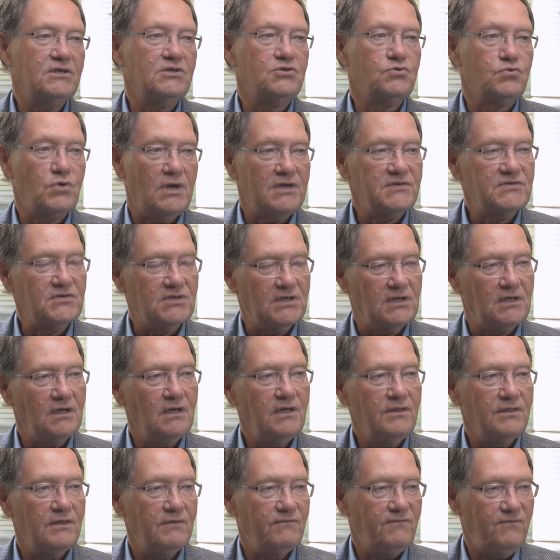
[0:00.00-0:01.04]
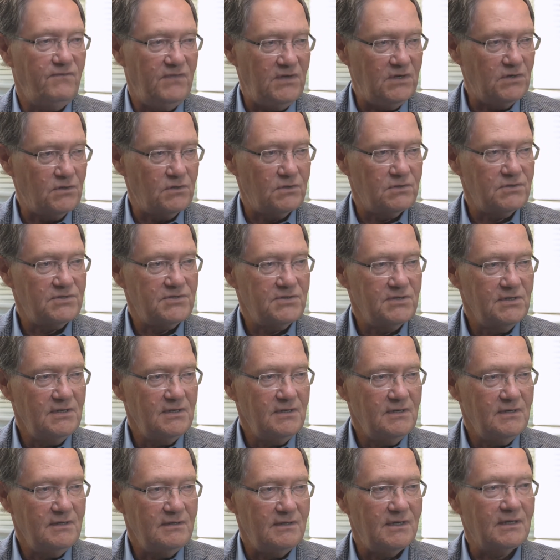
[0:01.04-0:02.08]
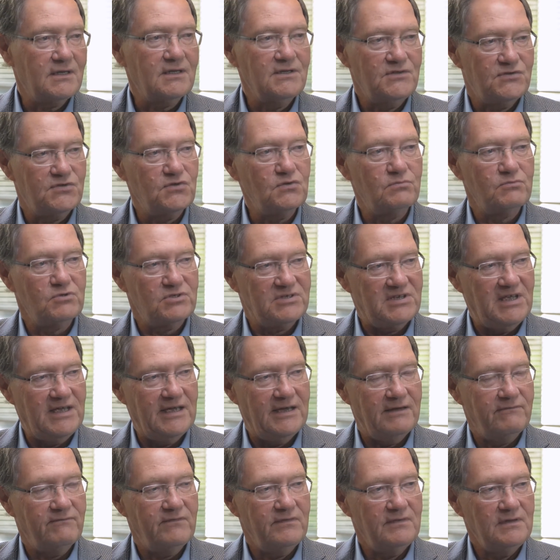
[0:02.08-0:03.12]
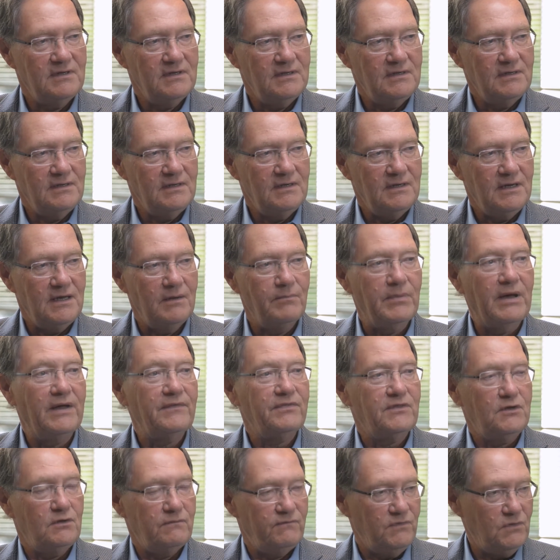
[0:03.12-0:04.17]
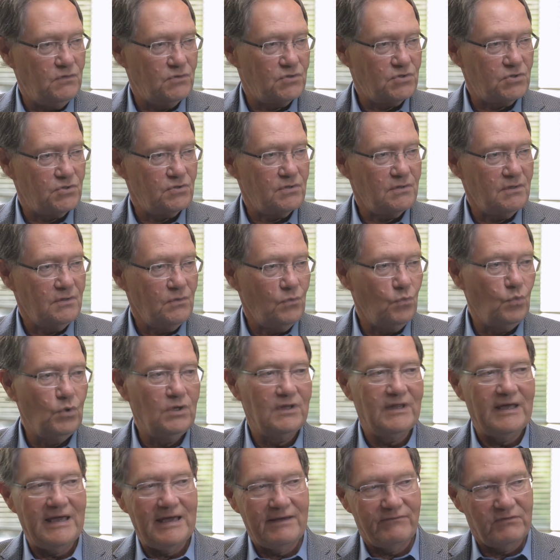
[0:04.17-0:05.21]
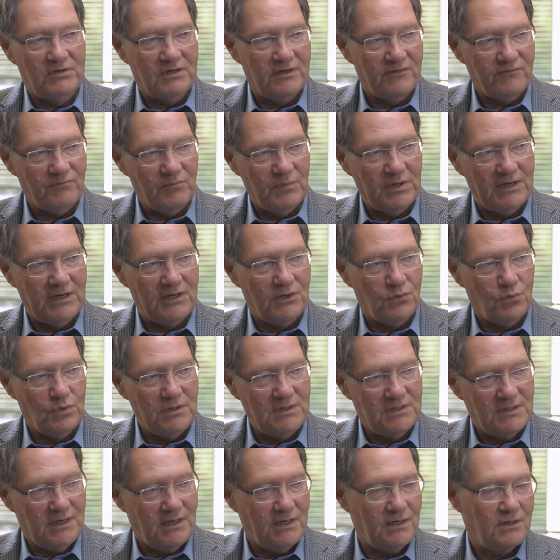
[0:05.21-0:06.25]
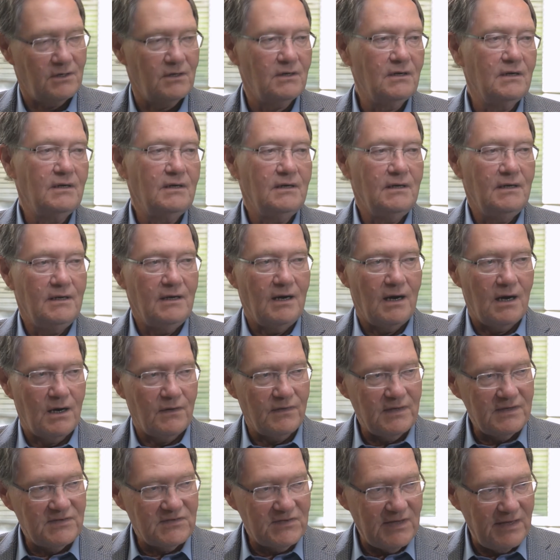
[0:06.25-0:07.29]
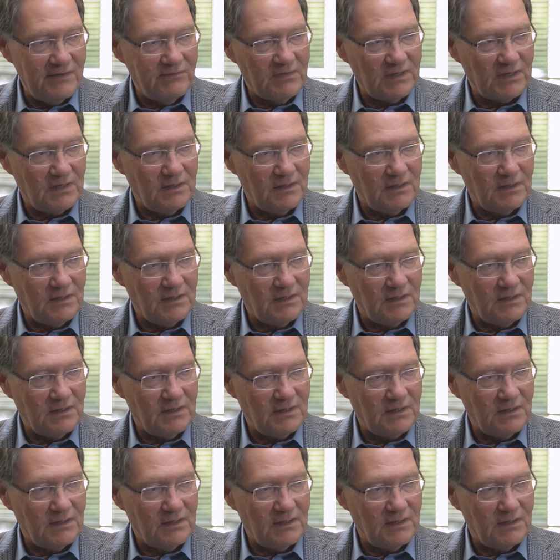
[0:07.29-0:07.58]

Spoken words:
addressing the fears that consumers have about their future. Will they have enough money to retire? Are they saving